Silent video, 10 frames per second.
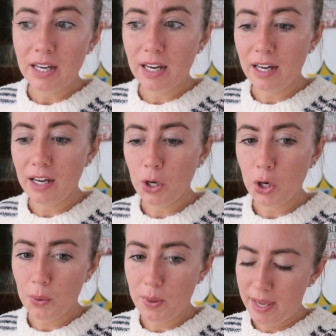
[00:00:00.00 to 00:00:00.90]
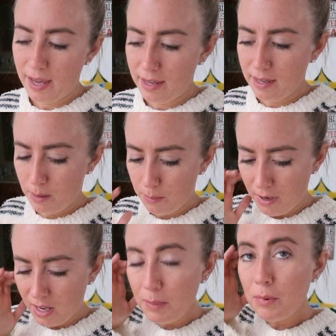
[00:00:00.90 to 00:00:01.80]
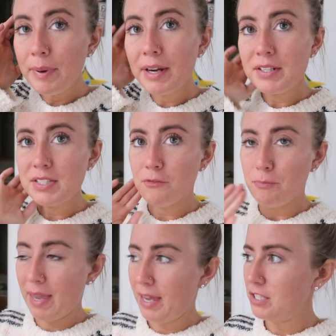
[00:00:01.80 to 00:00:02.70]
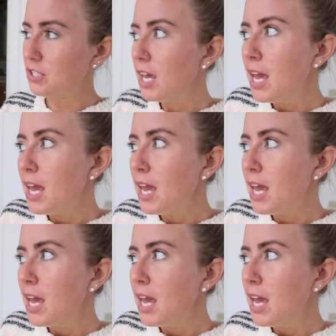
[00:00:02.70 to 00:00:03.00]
uh, go and get him a couple pairs of pants.